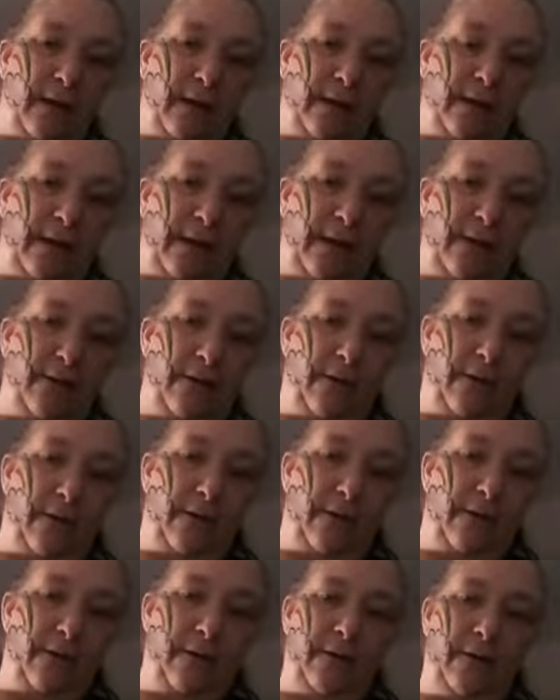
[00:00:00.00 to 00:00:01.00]
They
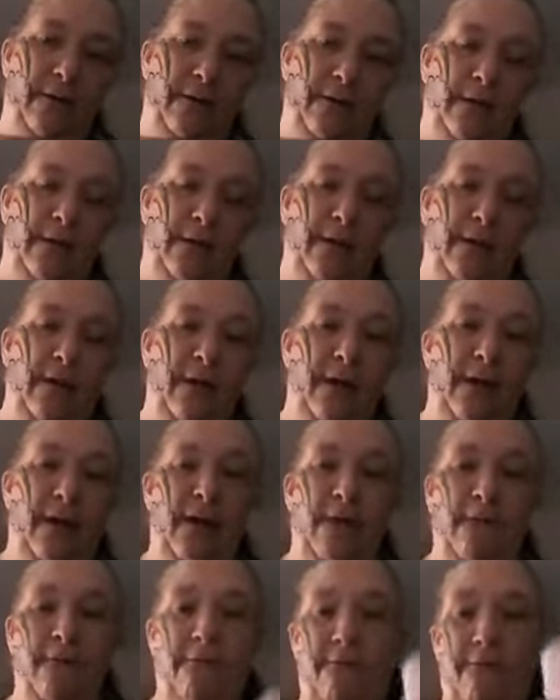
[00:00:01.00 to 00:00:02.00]
are
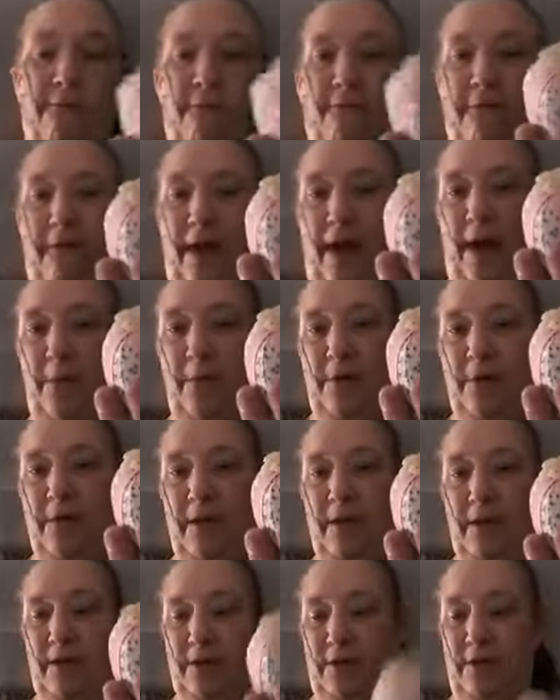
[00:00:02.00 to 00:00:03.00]

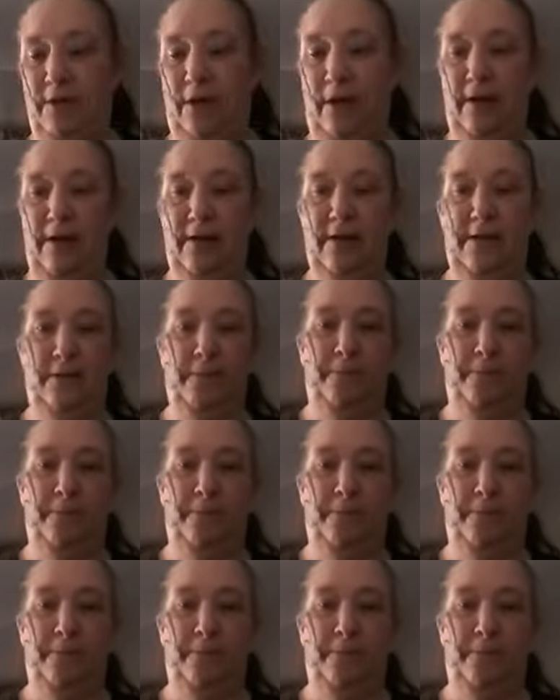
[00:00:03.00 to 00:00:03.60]
fabric Easter eggs.